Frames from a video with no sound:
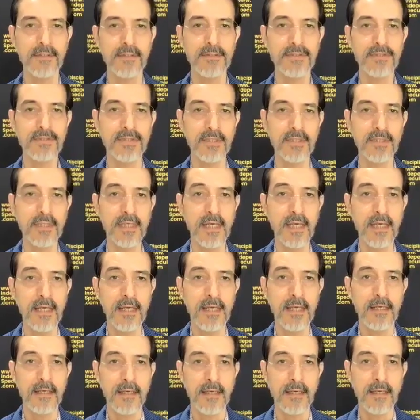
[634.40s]
understood.
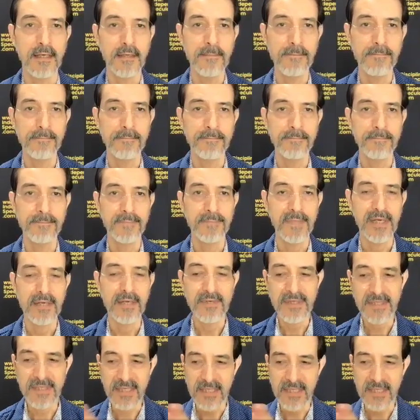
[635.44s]
I
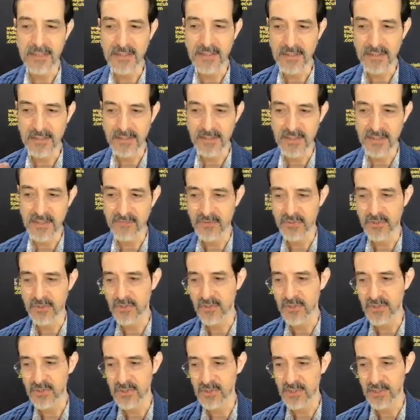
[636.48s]
want to get into the different
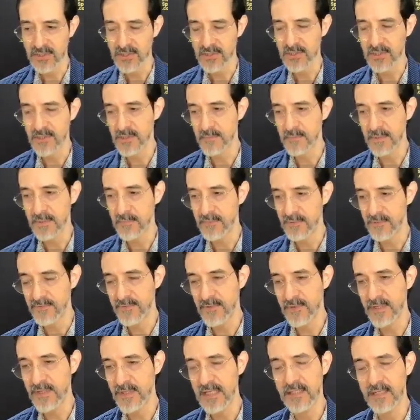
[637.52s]
jurisdictions, but
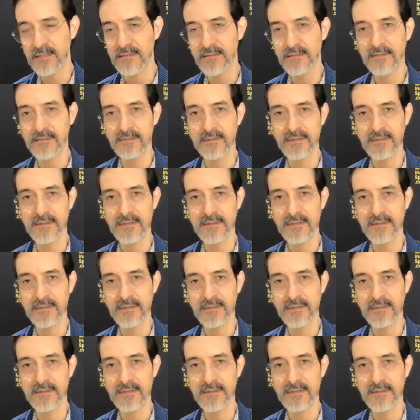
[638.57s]
before that,